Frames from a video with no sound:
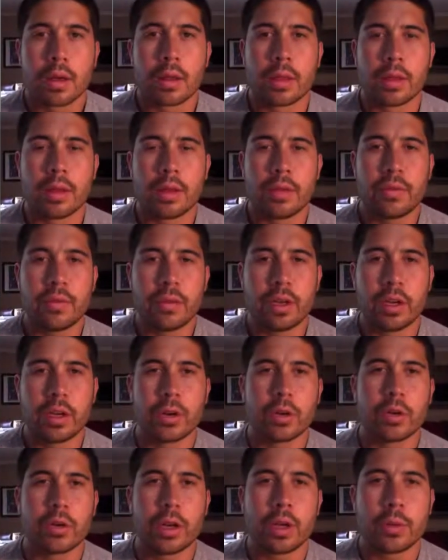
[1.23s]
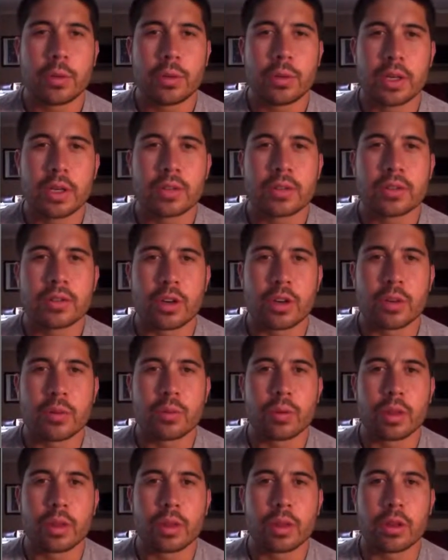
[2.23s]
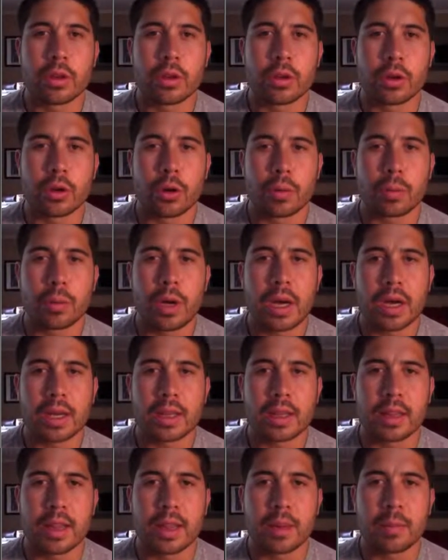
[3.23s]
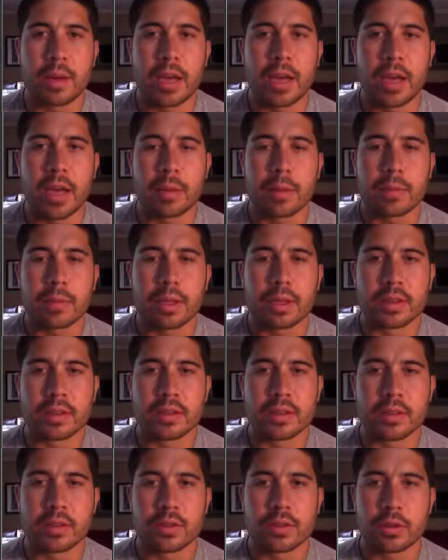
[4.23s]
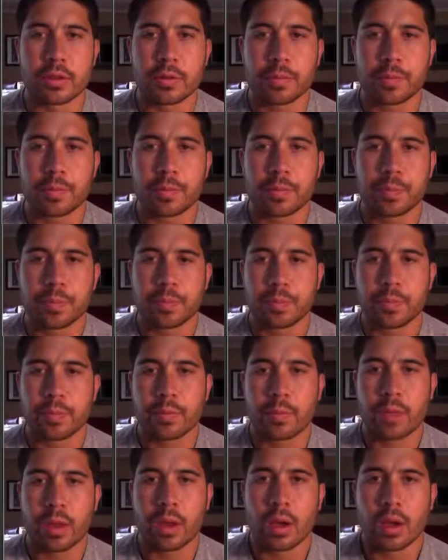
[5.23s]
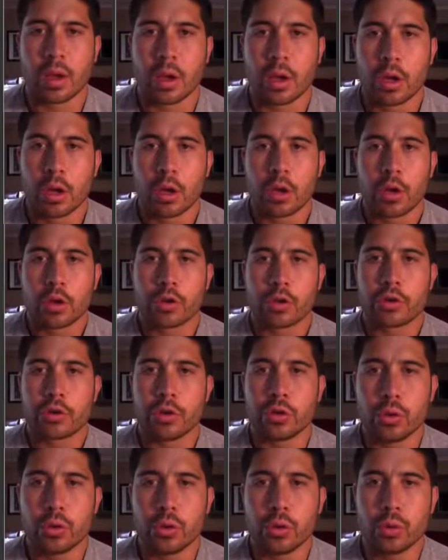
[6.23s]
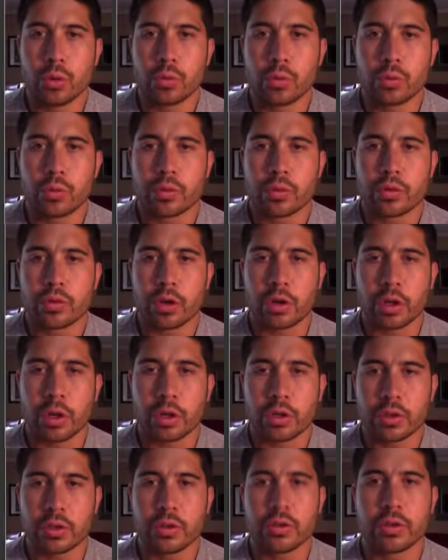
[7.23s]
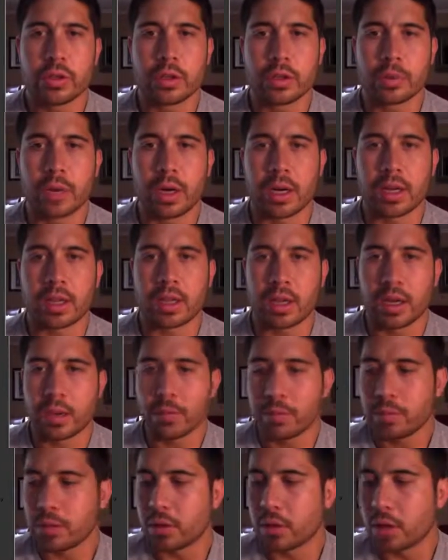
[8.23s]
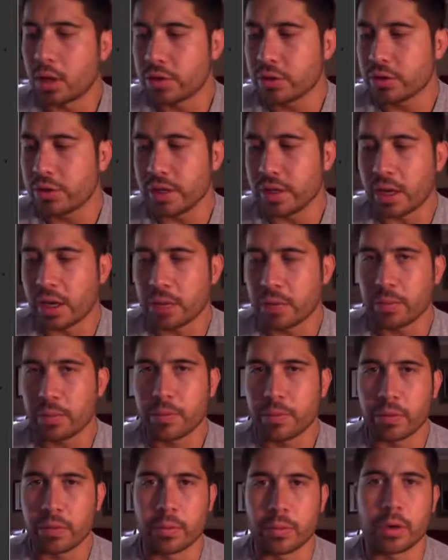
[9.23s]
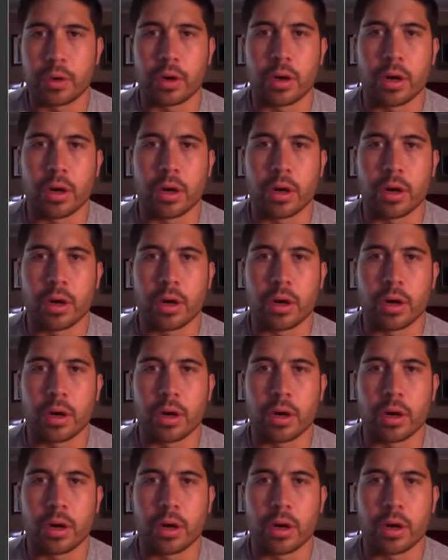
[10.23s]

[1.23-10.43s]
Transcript: This video will help you get started with your Pocket Lab app and sensor. To start using Pocket Lab, launch the app from your